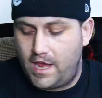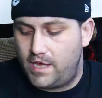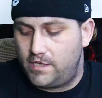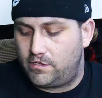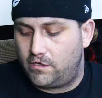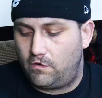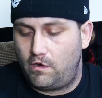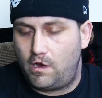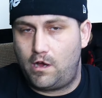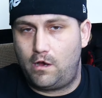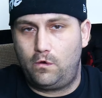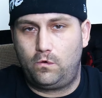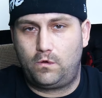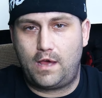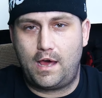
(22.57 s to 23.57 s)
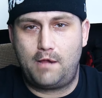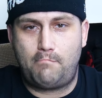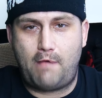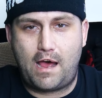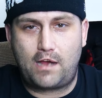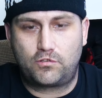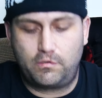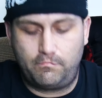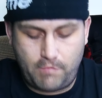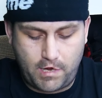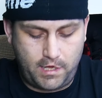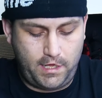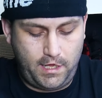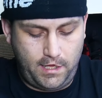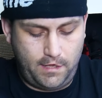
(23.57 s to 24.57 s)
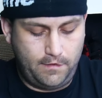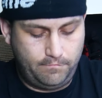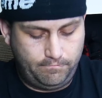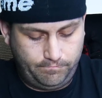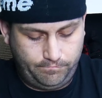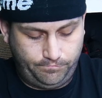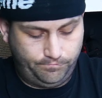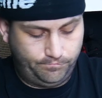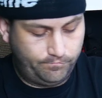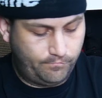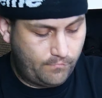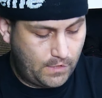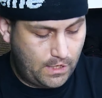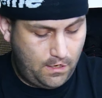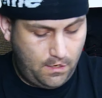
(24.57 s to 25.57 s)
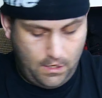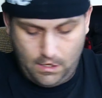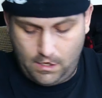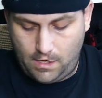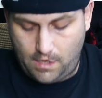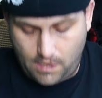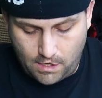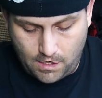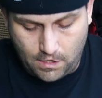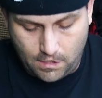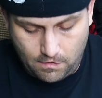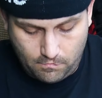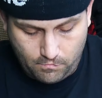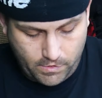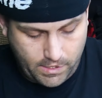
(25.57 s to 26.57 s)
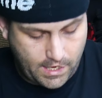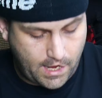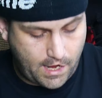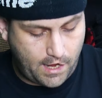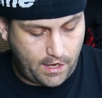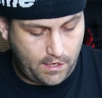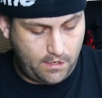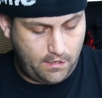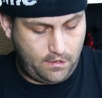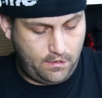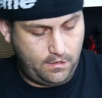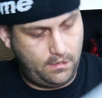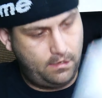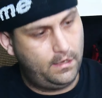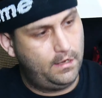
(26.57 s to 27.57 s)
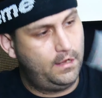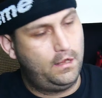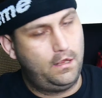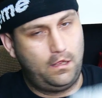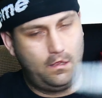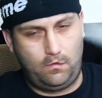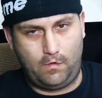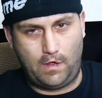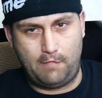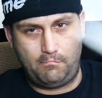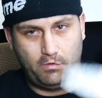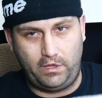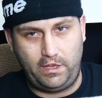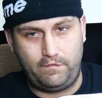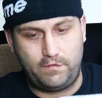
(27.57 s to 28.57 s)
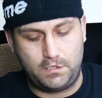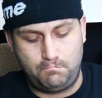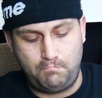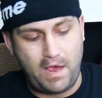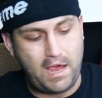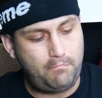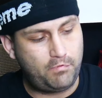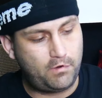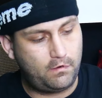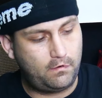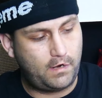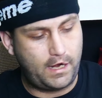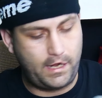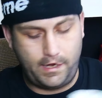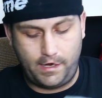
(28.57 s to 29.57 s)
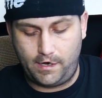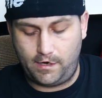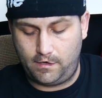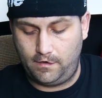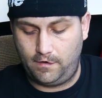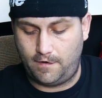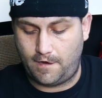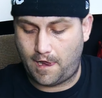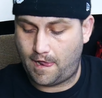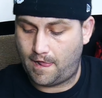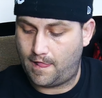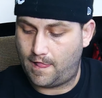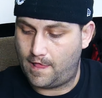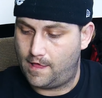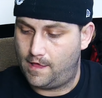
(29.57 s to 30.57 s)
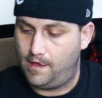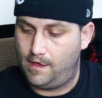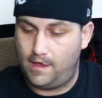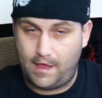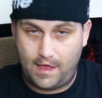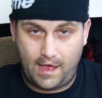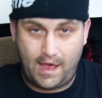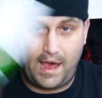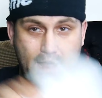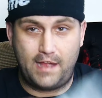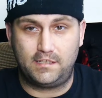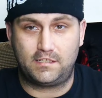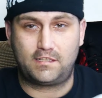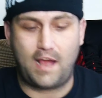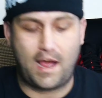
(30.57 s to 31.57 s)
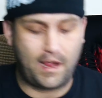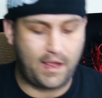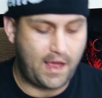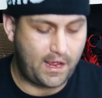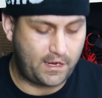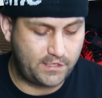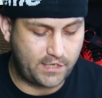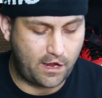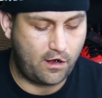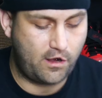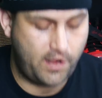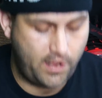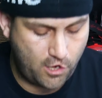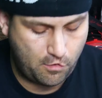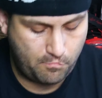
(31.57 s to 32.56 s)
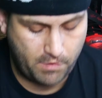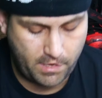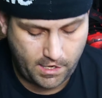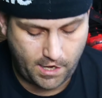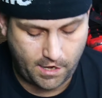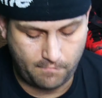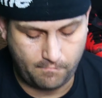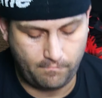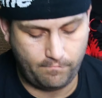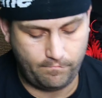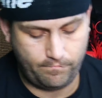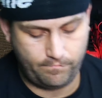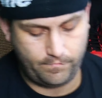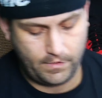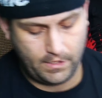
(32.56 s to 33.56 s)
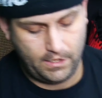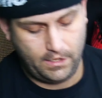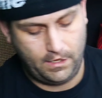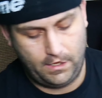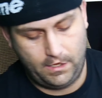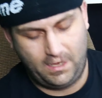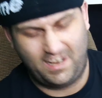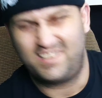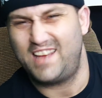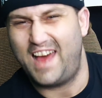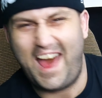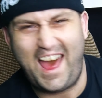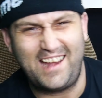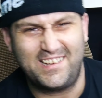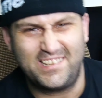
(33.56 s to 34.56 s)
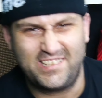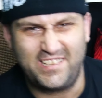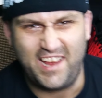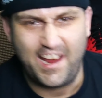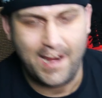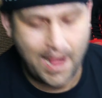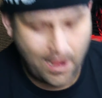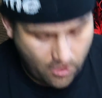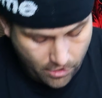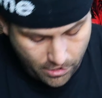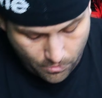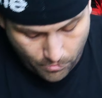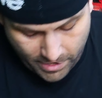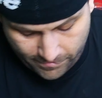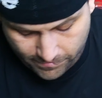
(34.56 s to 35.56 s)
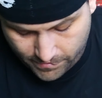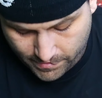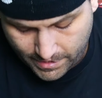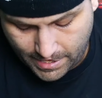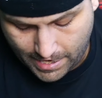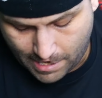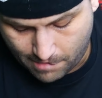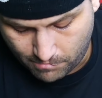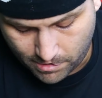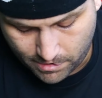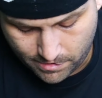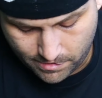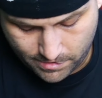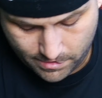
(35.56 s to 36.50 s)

days in a row, we got a box from Nike. Um, we got what I believe is Bape right here. And StockX I already opened up because I had to see it. I couldn't wait for the camera.